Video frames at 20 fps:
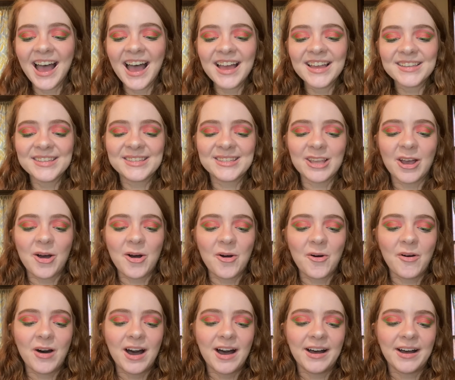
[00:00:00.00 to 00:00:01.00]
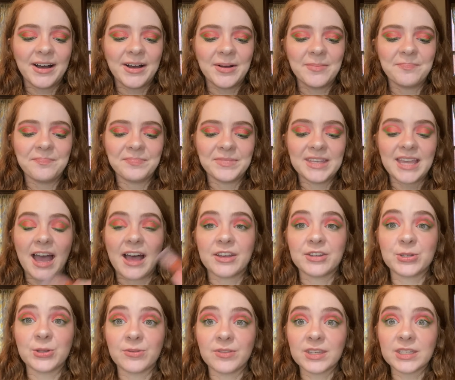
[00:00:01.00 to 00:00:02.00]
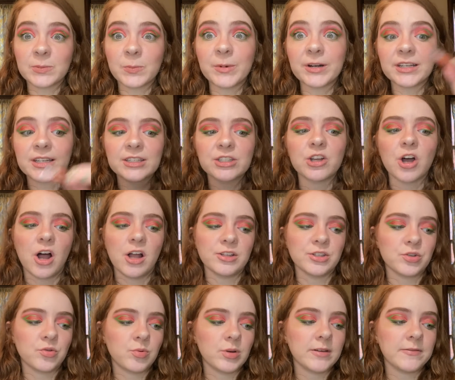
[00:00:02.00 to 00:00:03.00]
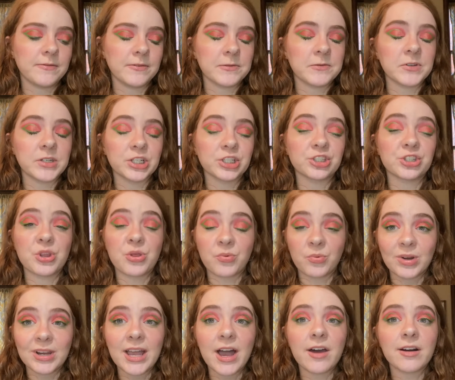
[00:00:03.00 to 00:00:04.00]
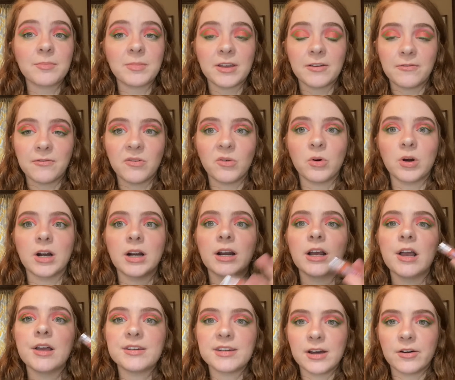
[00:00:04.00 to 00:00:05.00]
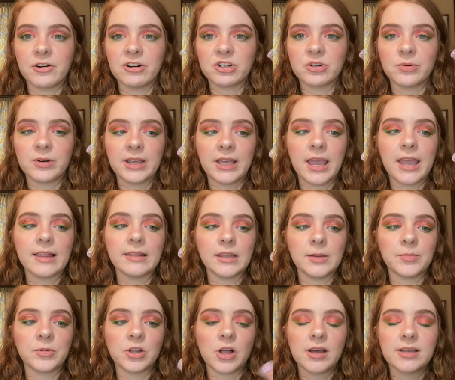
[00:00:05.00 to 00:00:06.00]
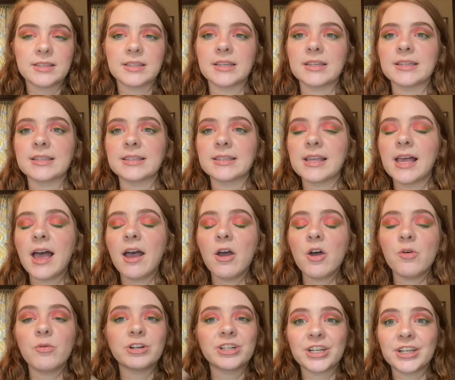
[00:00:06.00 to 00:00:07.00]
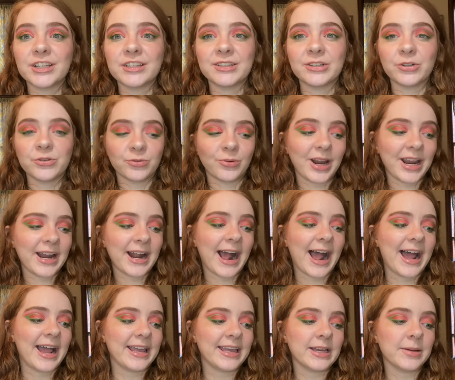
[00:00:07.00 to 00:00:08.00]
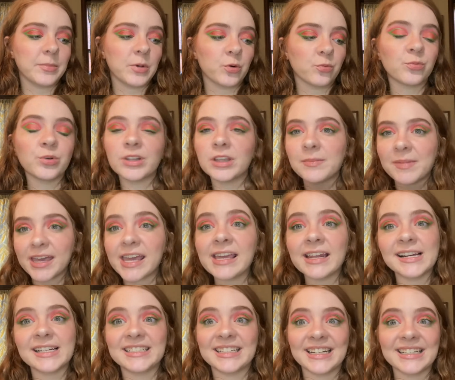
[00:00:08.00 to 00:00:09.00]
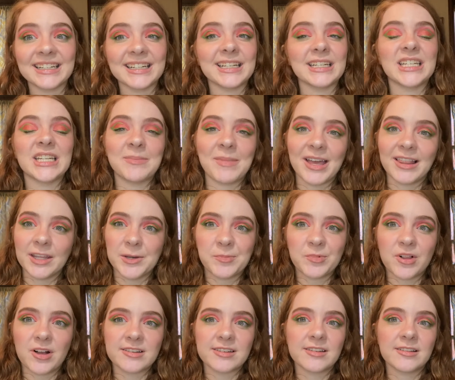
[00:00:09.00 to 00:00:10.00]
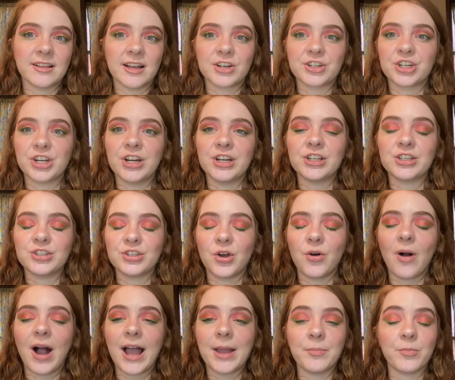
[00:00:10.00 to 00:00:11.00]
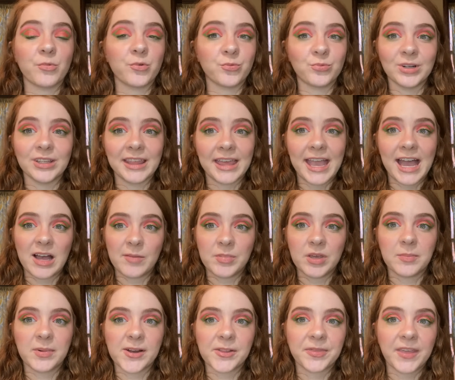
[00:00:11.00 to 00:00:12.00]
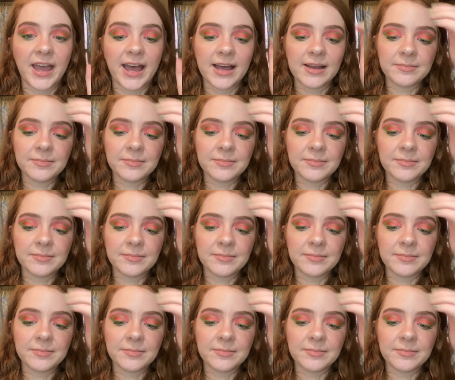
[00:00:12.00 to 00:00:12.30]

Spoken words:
So, yeah, so this one is gone. So we've finished 3 out of my 4 Tower 28 lip glosses, which is great. I am really making a dent into my lip gloss collection, so I'm really happy about that.